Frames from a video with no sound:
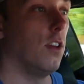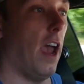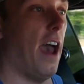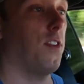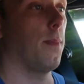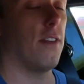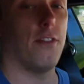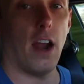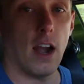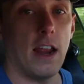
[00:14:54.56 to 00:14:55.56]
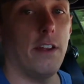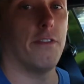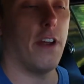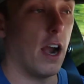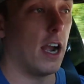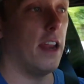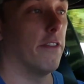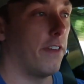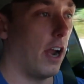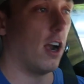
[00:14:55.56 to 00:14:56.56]
you have to be very, very,
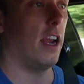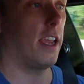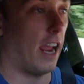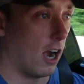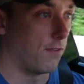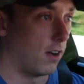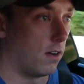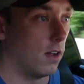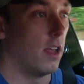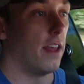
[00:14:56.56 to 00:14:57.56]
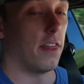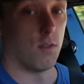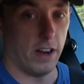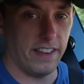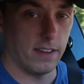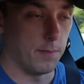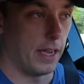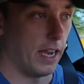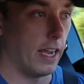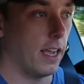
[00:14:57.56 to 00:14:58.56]
very careful. The reason
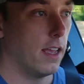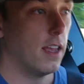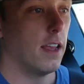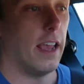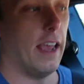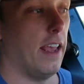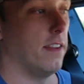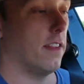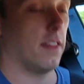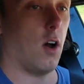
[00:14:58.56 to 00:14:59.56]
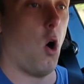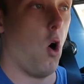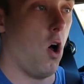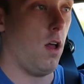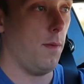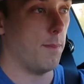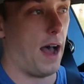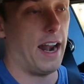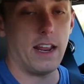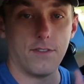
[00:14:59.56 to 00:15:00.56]
being is the whole
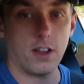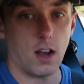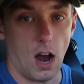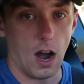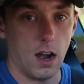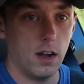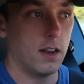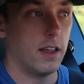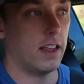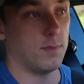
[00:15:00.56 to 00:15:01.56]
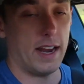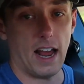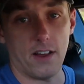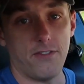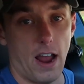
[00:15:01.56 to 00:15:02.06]
body of the car is made out of